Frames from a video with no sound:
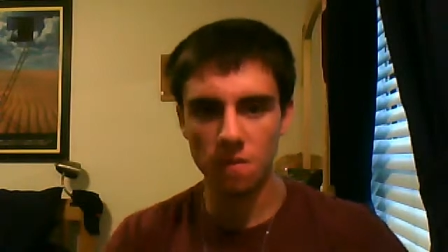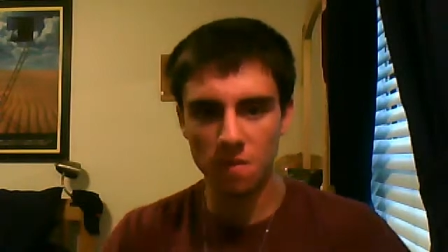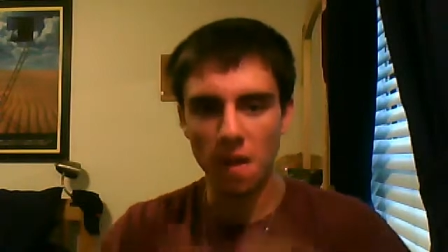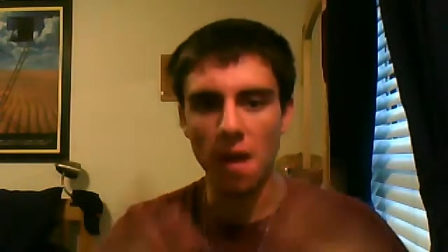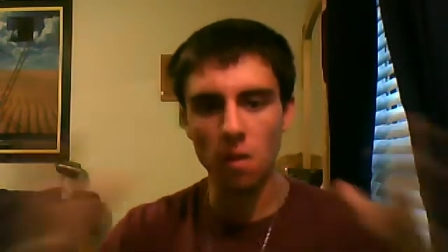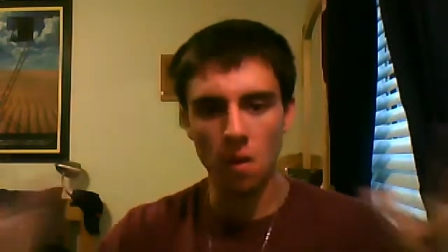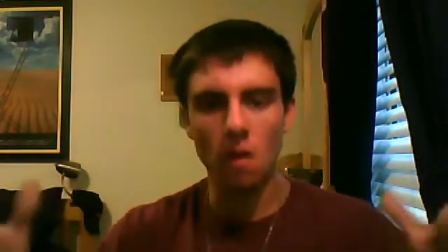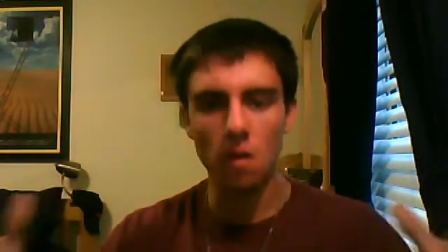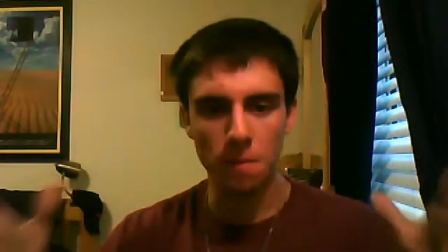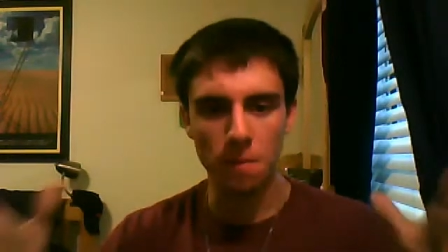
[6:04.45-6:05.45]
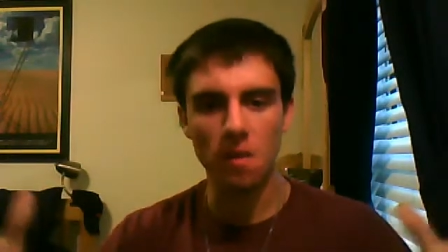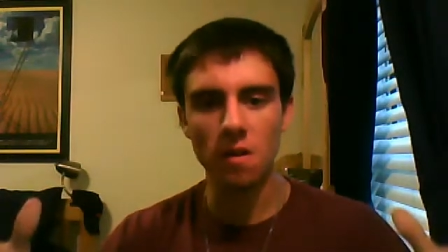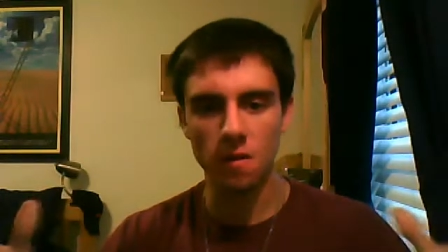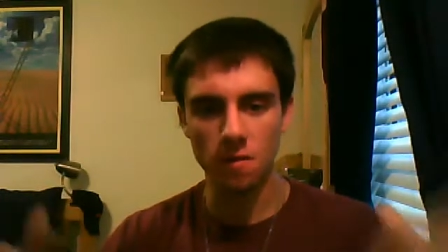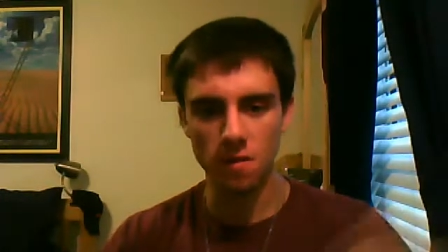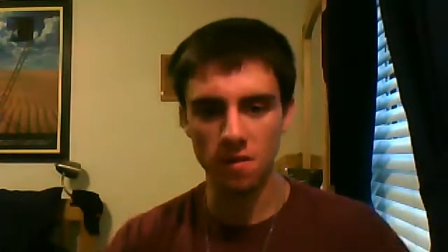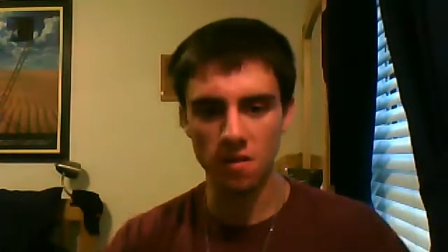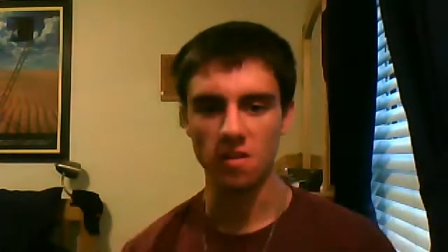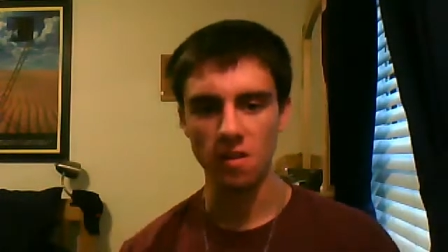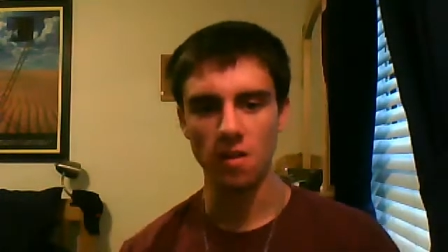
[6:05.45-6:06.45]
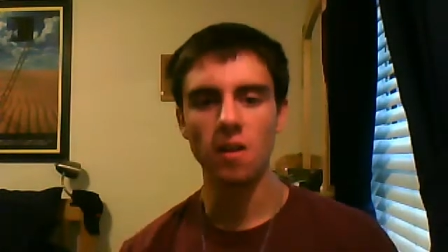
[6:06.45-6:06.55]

that long a period of nicotine.